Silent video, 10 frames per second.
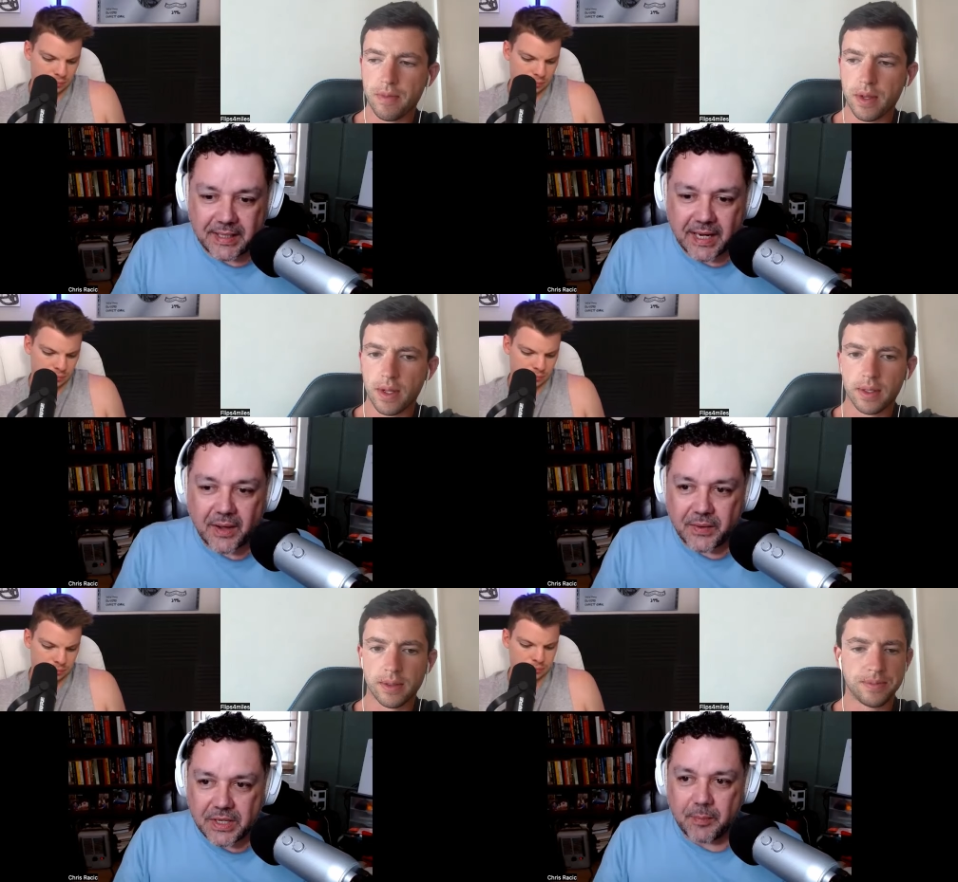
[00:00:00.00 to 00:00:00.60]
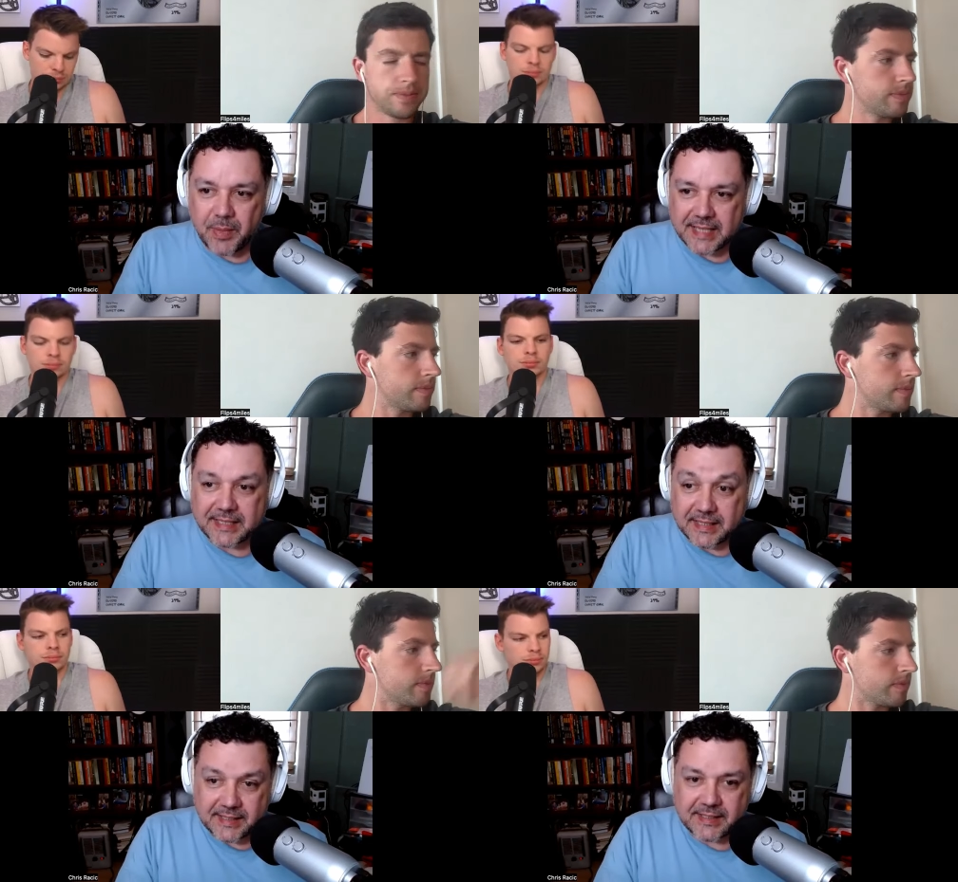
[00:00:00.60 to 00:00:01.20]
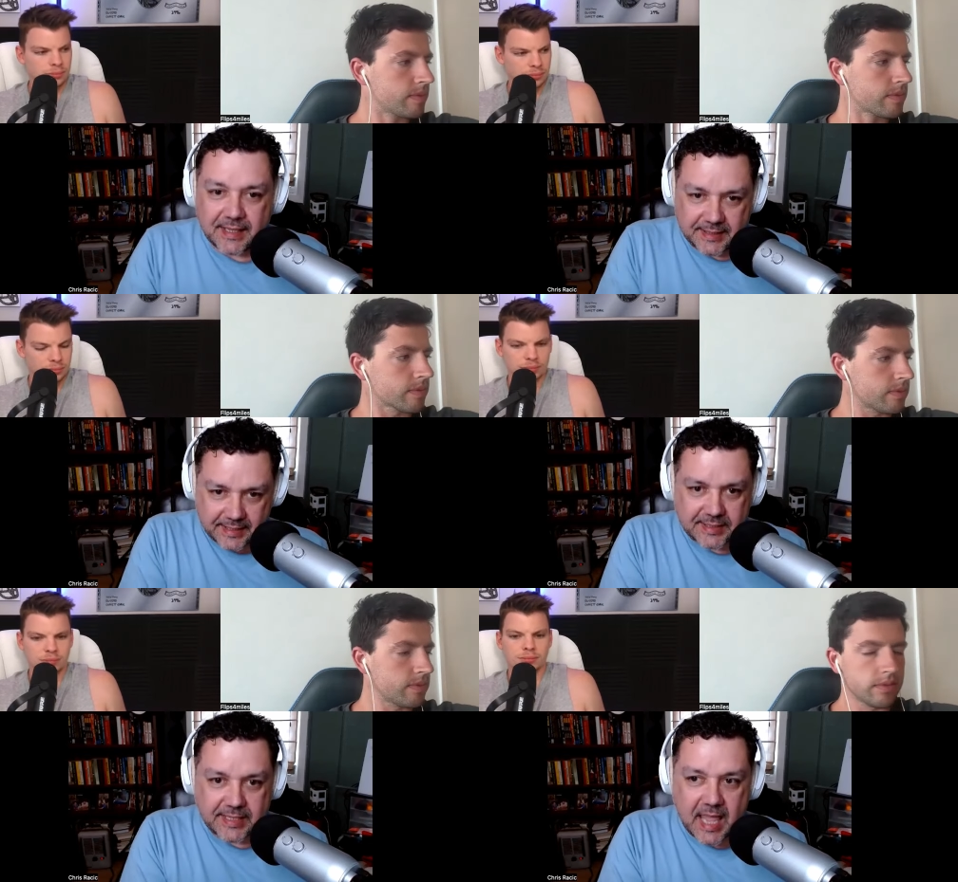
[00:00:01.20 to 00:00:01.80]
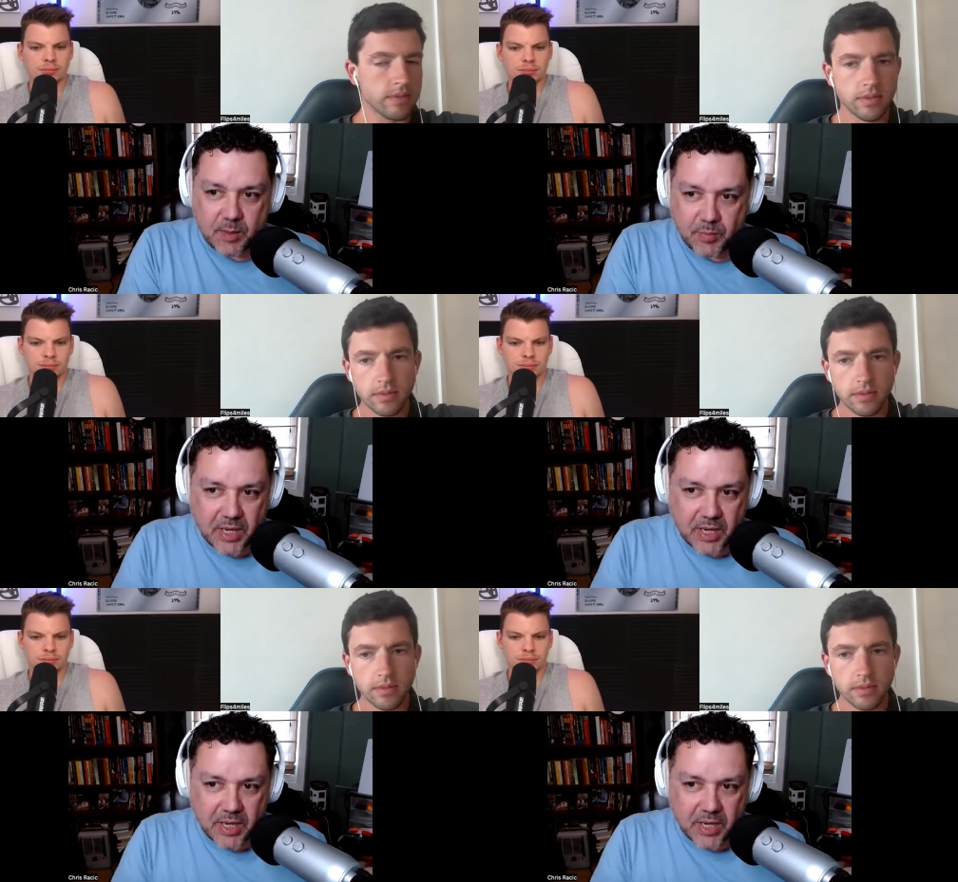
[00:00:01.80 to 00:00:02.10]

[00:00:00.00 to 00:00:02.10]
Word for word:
Speaker 1: You know, you, because it's it's an escape.